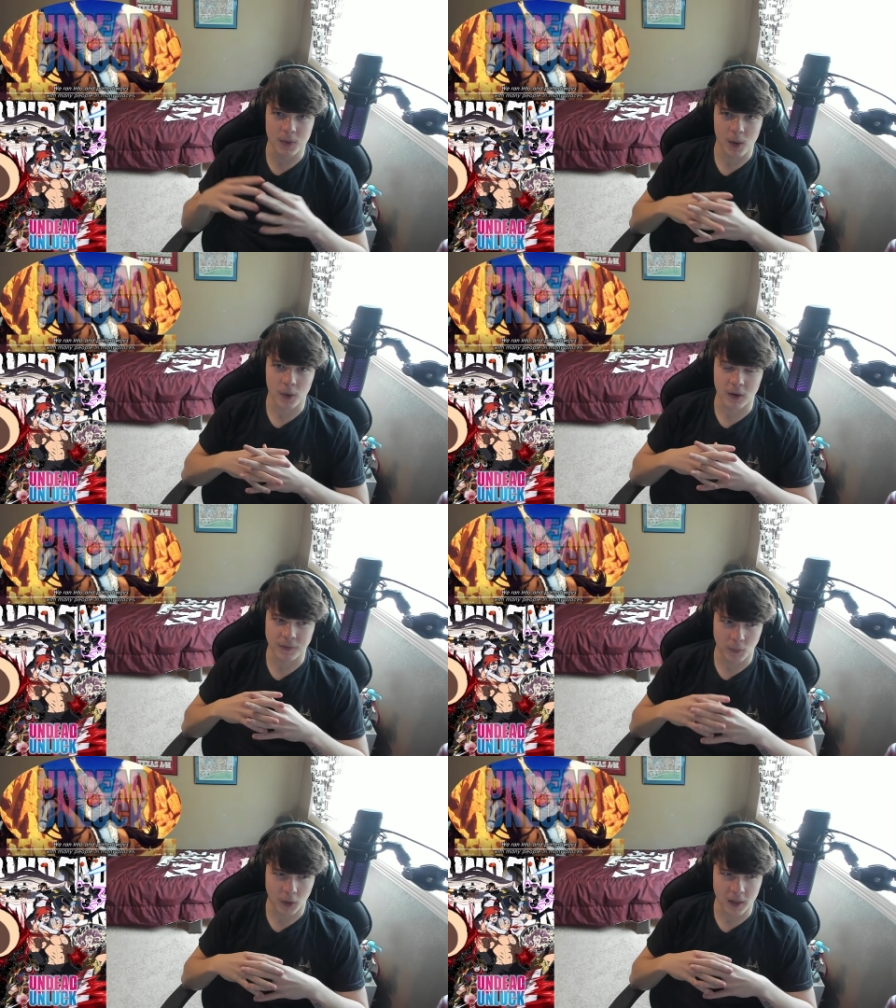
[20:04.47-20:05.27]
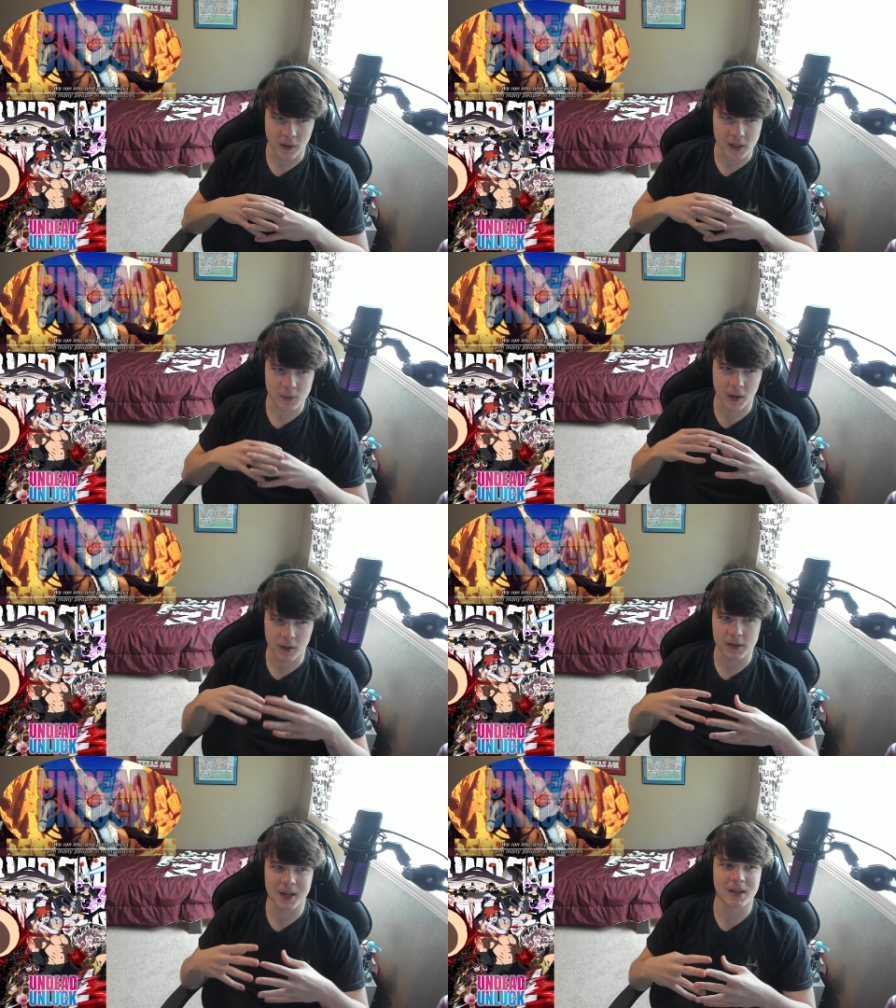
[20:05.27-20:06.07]
But I wonder if one of the, it's one of
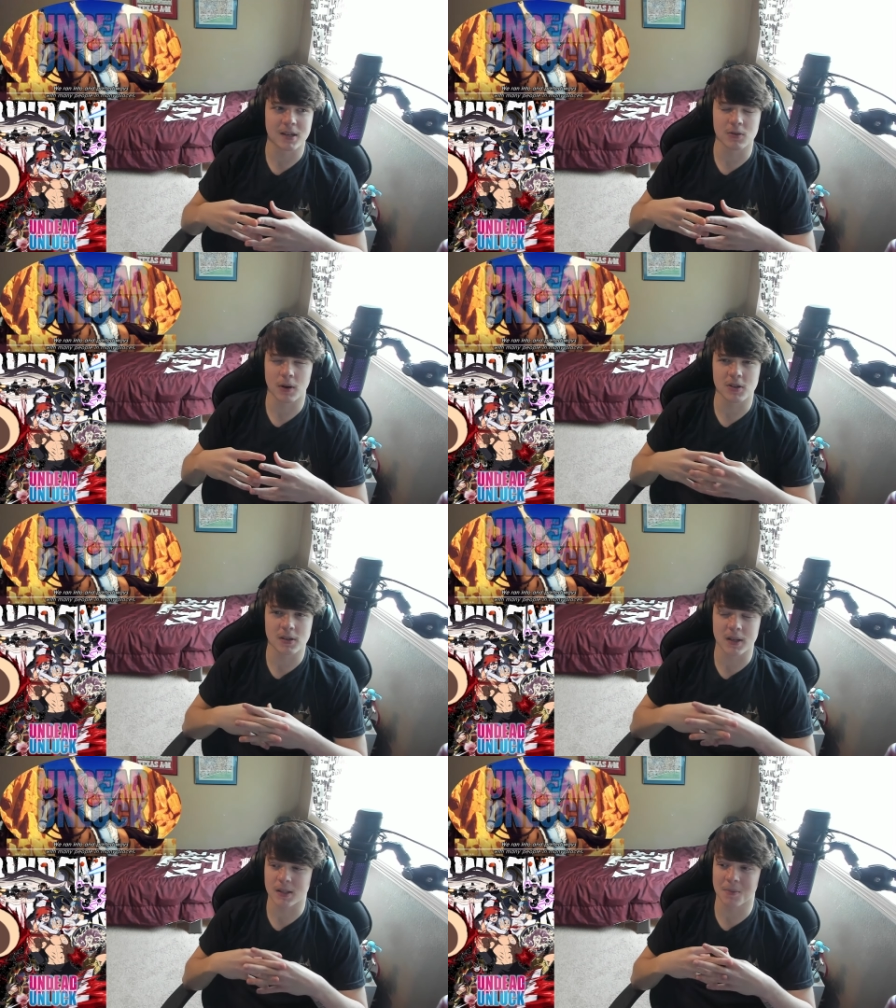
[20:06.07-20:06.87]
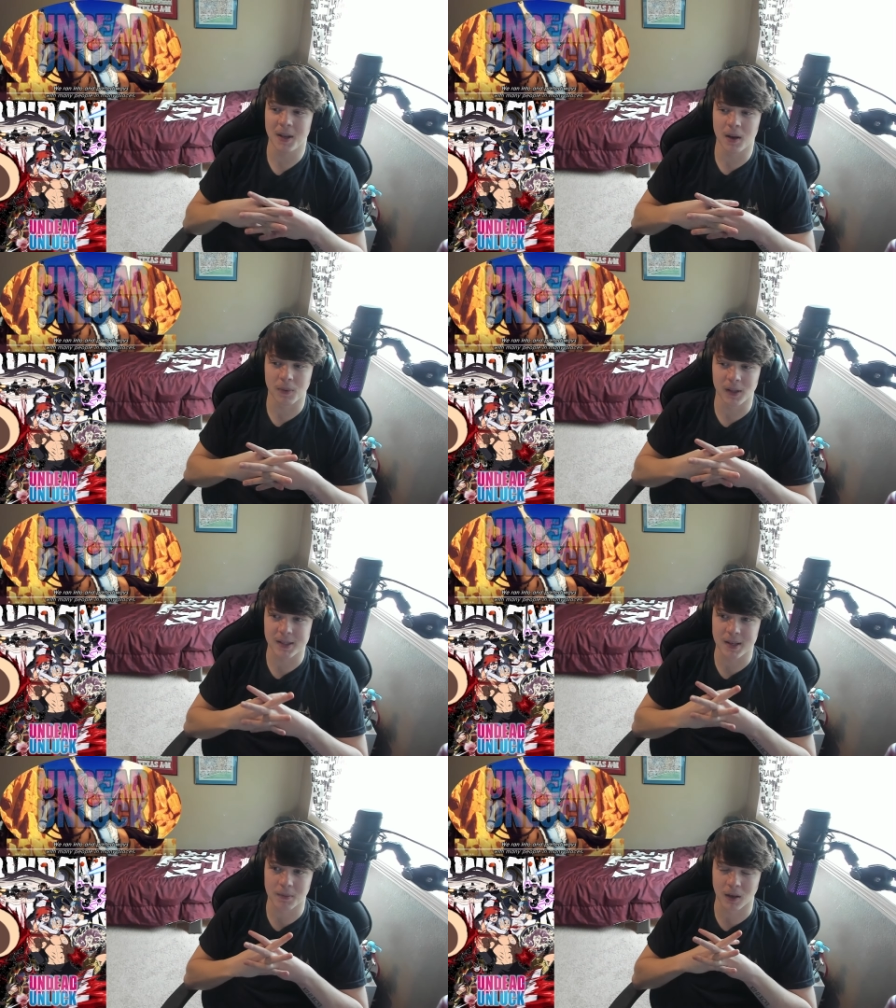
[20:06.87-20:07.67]
those kind of situations because to me it really
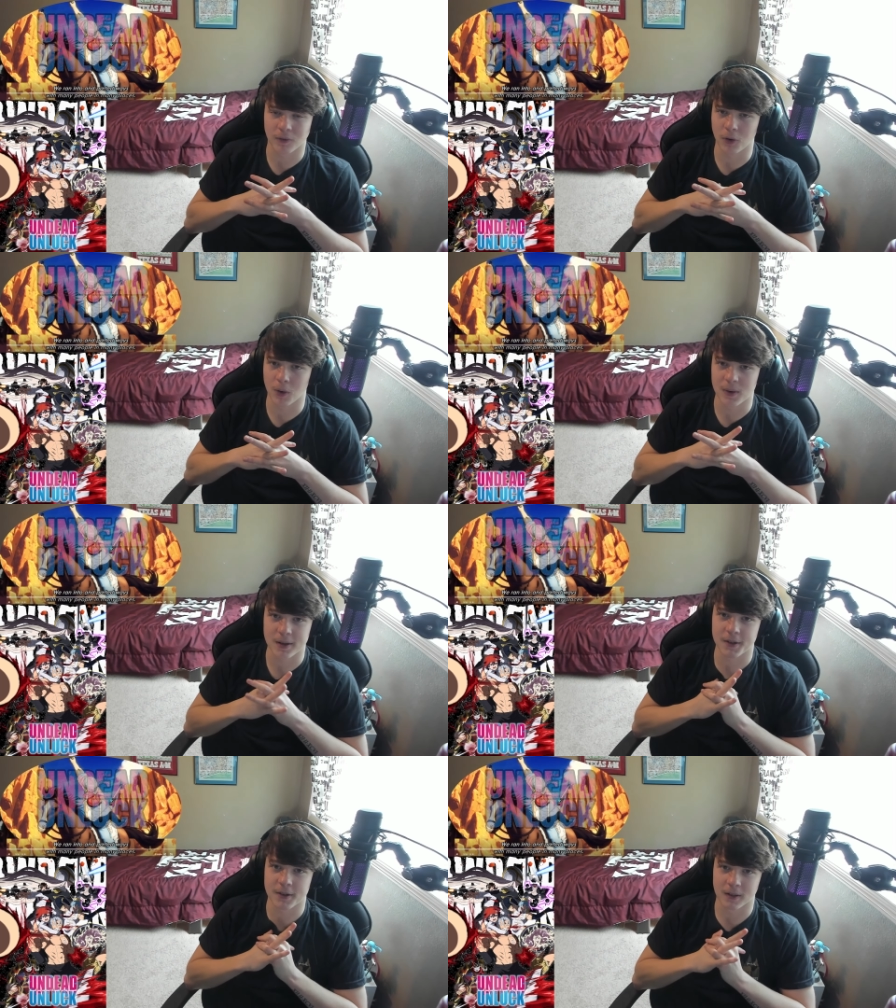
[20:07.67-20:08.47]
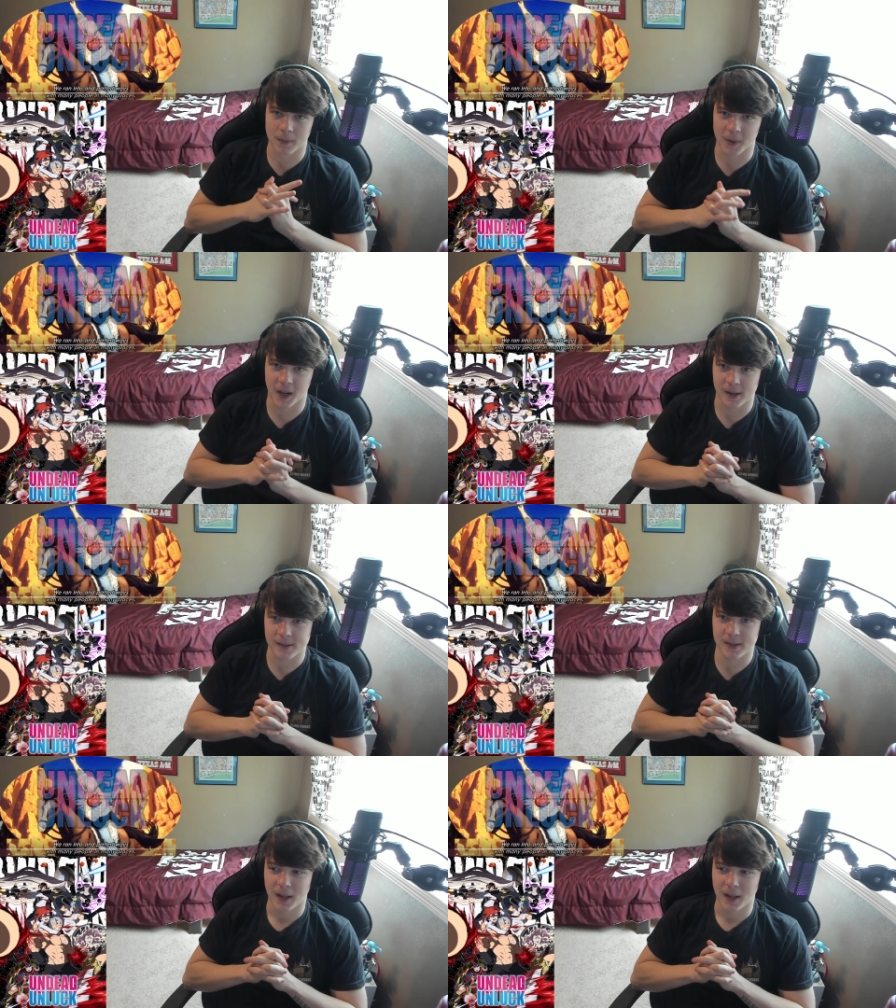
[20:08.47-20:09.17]
seemed like Fuka was altering the past.